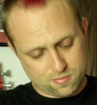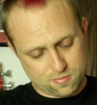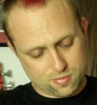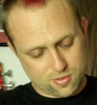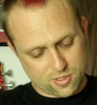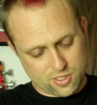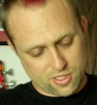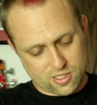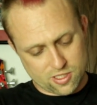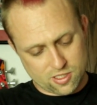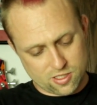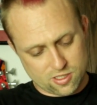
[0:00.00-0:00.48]

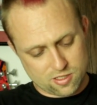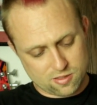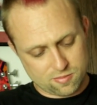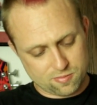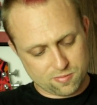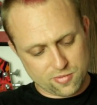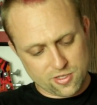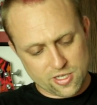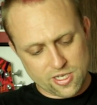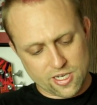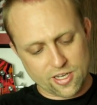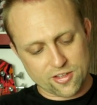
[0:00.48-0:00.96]
But,
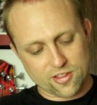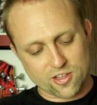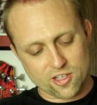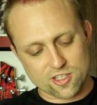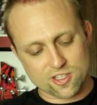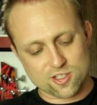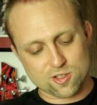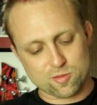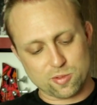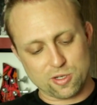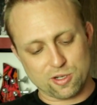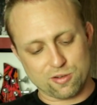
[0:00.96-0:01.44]
um, yeah, I
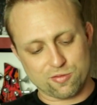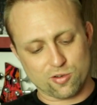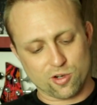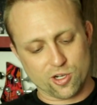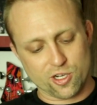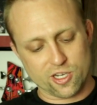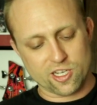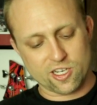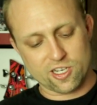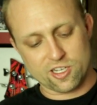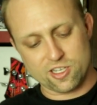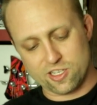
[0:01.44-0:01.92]
thought this would be a
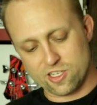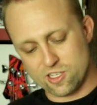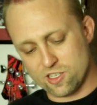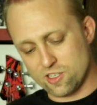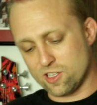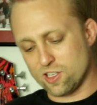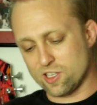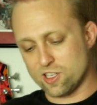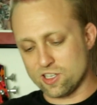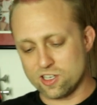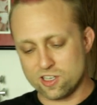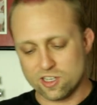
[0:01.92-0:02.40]
funny idea,
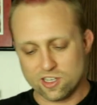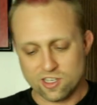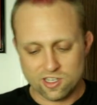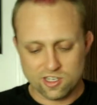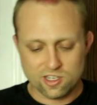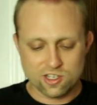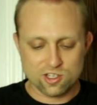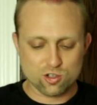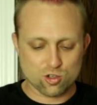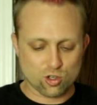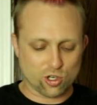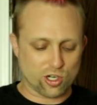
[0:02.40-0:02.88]
like,
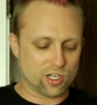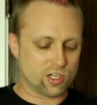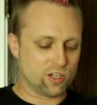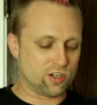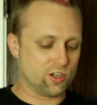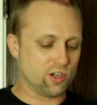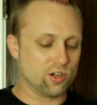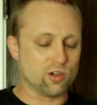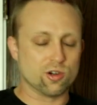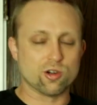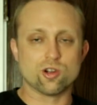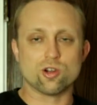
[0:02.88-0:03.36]
try to
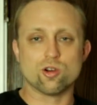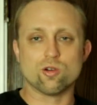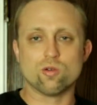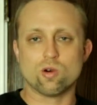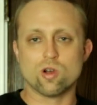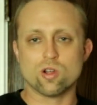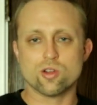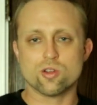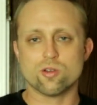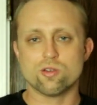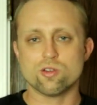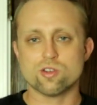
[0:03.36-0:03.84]
yo-yo
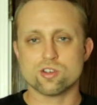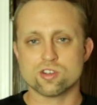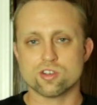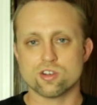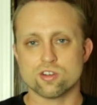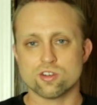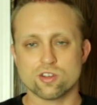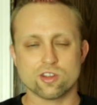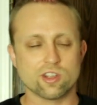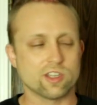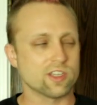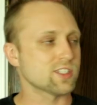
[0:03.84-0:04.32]
while doing
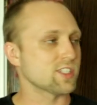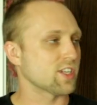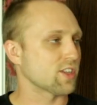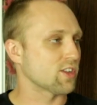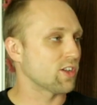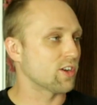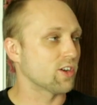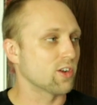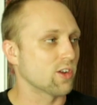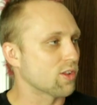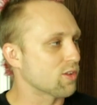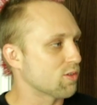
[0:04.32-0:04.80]
certain things. I
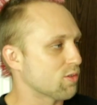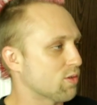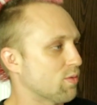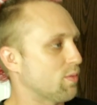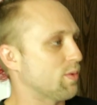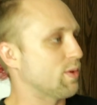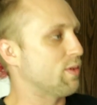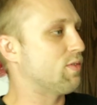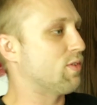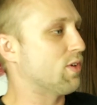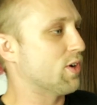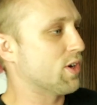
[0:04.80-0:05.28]
thought another one
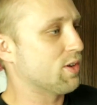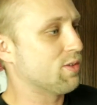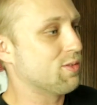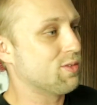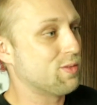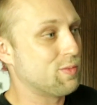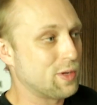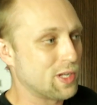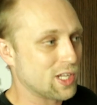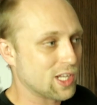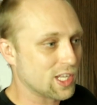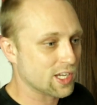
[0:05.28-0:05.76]
would be funny. It
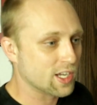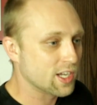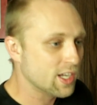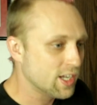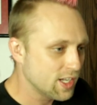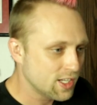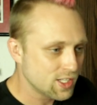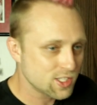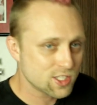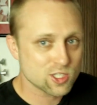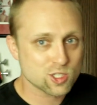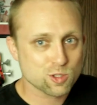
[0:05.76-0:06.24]
would be, like,
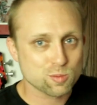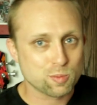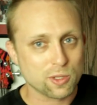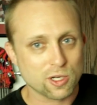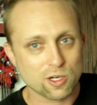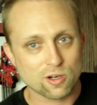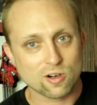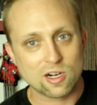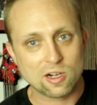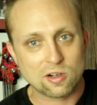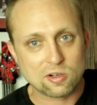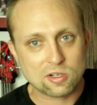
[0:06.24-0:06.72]

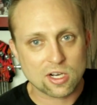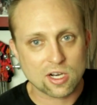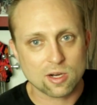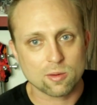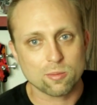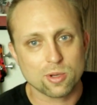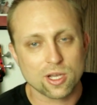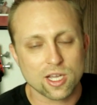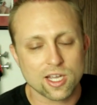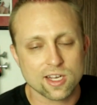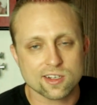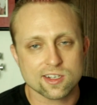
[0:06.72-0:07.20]
spin around on
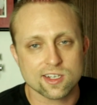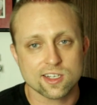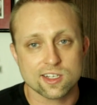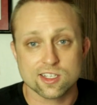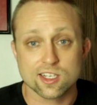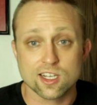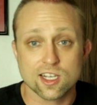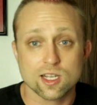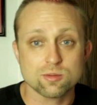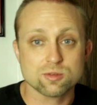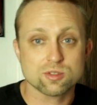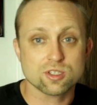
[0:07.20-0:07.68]
a bat 10
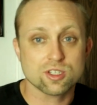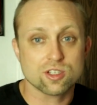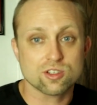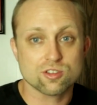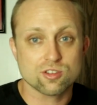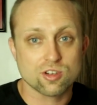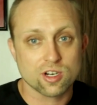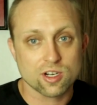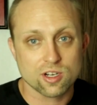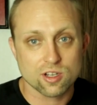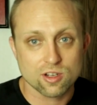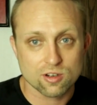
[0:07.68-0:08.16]
times and then
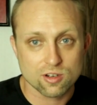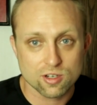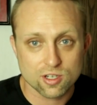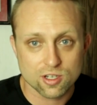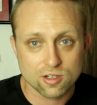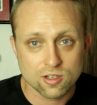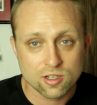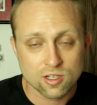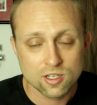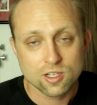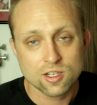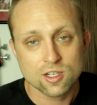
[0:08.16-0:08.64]
try to
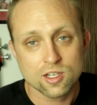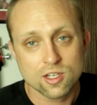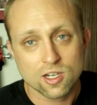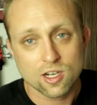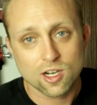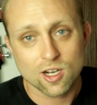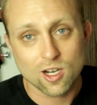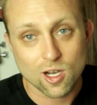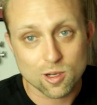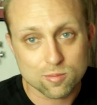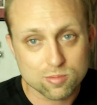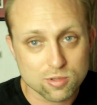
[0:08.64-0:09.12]
yo-yo.
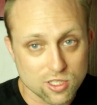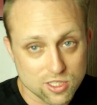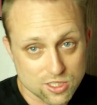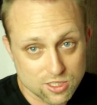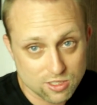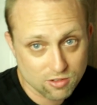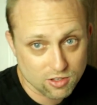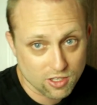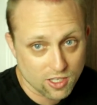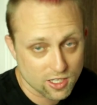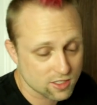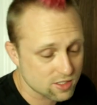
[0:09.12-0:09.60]
Uh, I'll probably
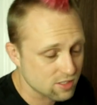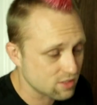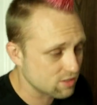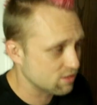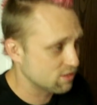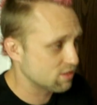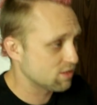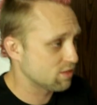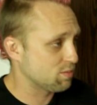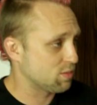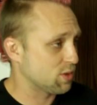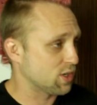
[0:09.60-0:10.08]
do that
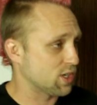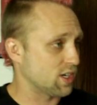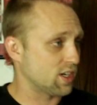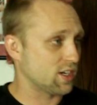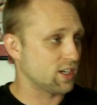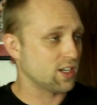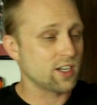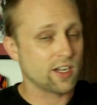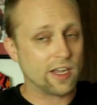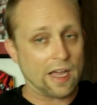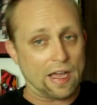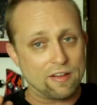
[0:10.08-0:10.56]
soon. But uh,
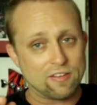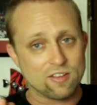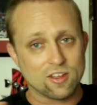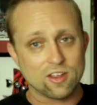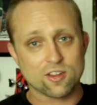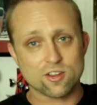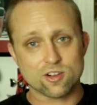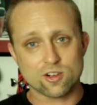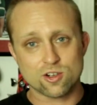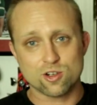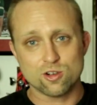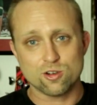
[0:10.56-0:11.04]
yeah,
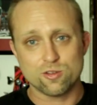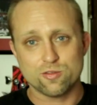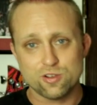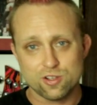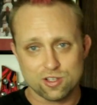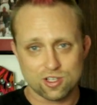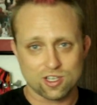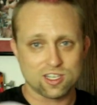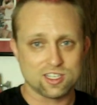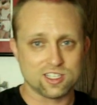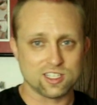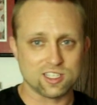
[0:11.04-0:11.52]
other
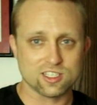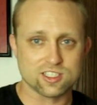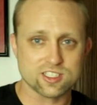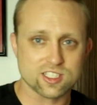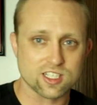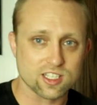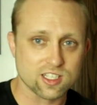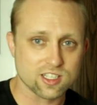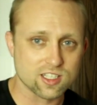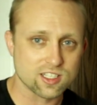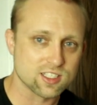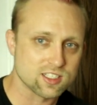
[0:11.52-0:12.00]
goofy ideas
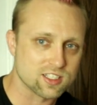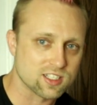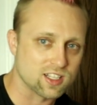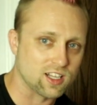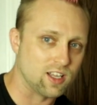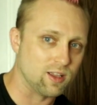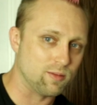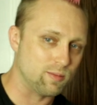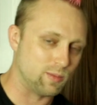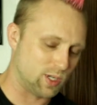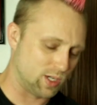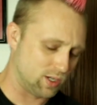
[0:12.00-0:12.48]
like this,
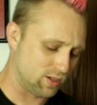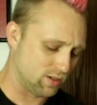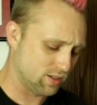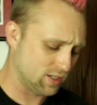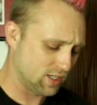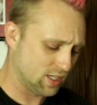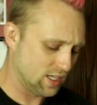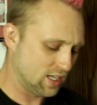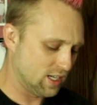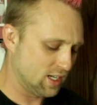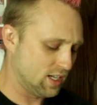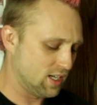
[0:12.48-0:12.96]
let me
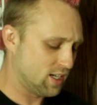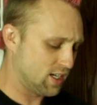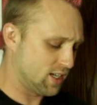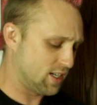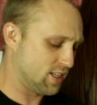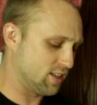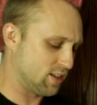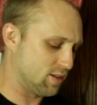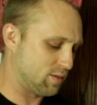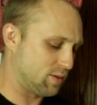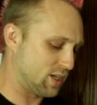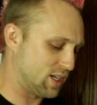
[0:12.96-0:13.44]
know. I
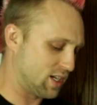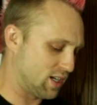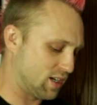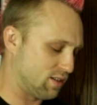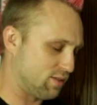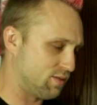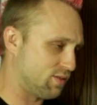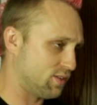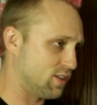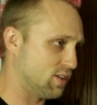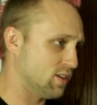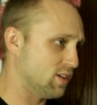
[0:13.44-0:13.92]
think it'd be kind
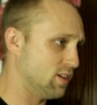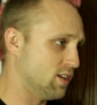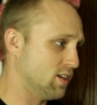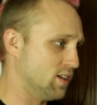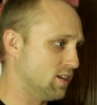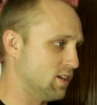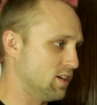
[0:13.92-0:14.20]
of fun.